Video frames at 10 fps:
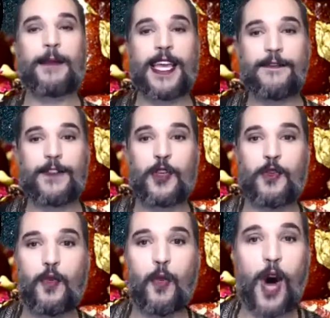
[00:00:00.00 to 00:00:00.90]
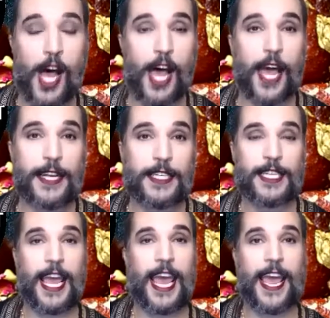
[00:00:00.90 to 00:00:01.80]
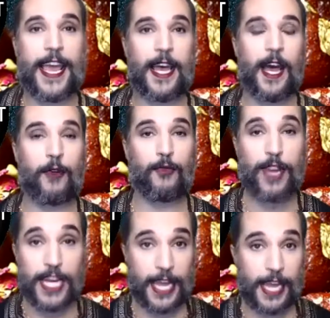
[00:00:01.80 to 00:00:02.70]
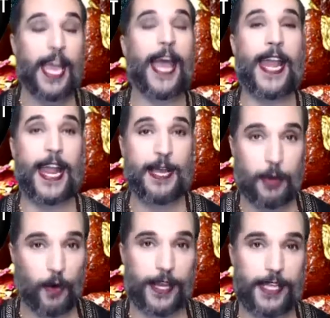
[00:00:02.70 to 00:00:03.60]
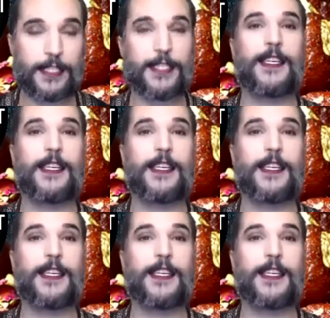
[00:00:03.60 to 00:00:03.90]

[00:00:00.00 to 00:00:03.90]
if you want a reading at any point,